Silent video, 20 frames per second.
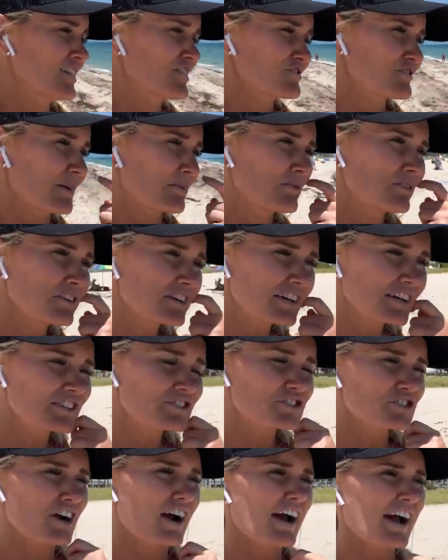So I'm really gonna
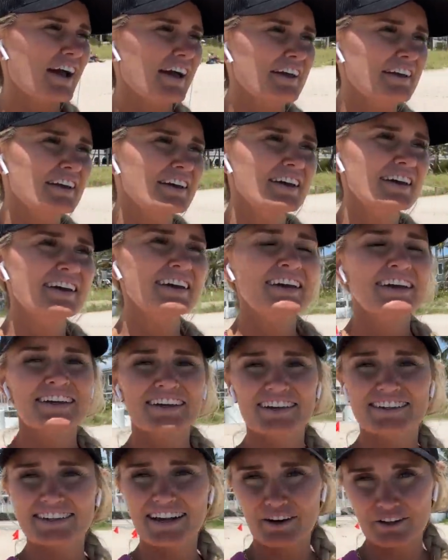try
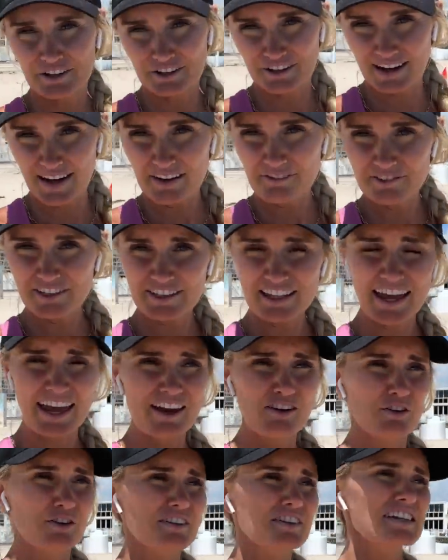get down here every day
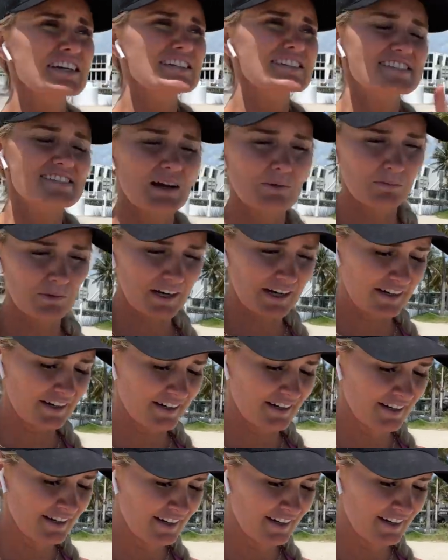or at least somewhere.